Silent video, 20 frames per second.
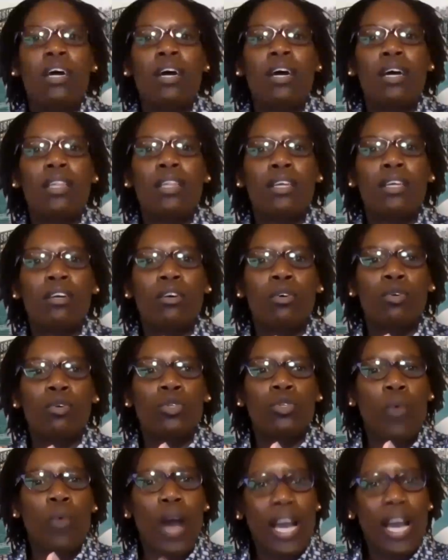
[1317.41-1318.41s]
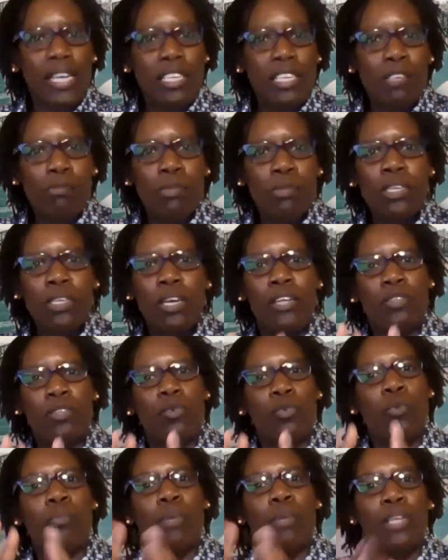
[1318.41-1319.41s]
Uh, the, also IDP
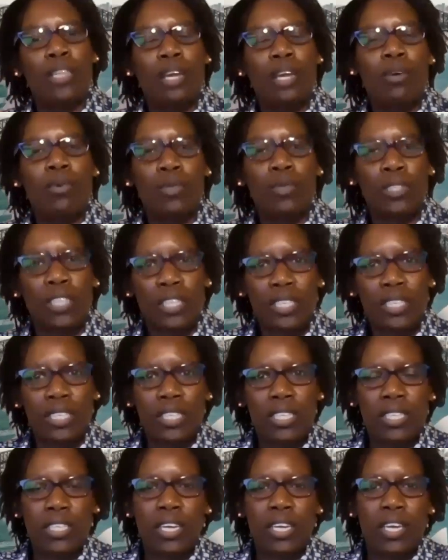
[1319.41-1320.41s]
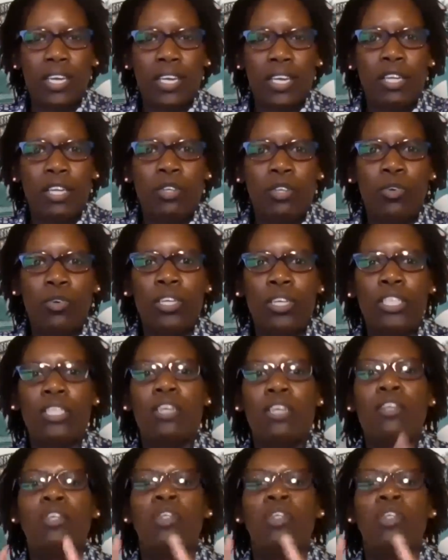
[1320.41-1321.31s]
has opened their own test center in Eldoret.